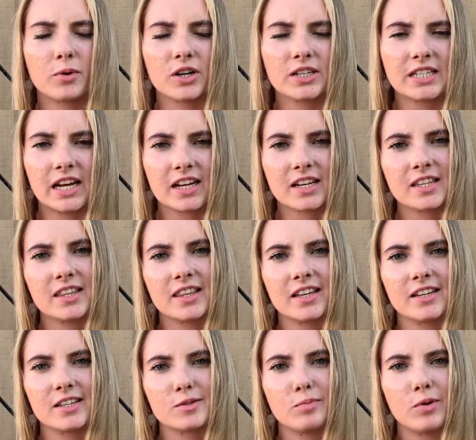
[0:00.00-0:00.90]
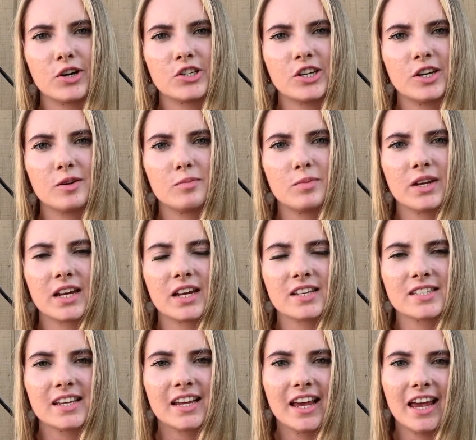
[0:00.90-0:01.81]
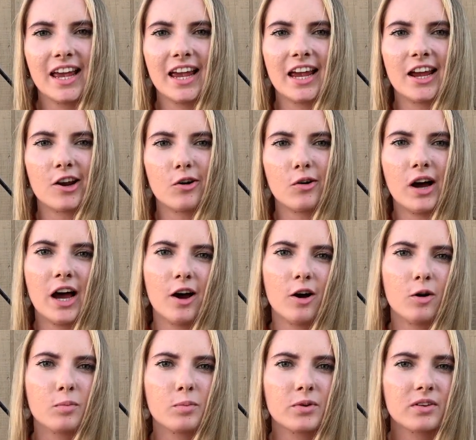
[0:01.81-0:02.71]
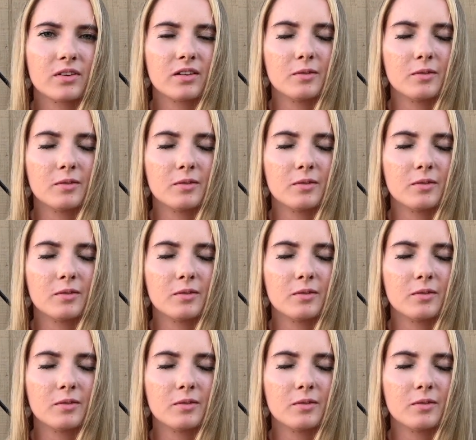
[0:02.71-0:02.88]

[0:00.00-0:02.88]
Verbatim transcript: protect this budget because it'll help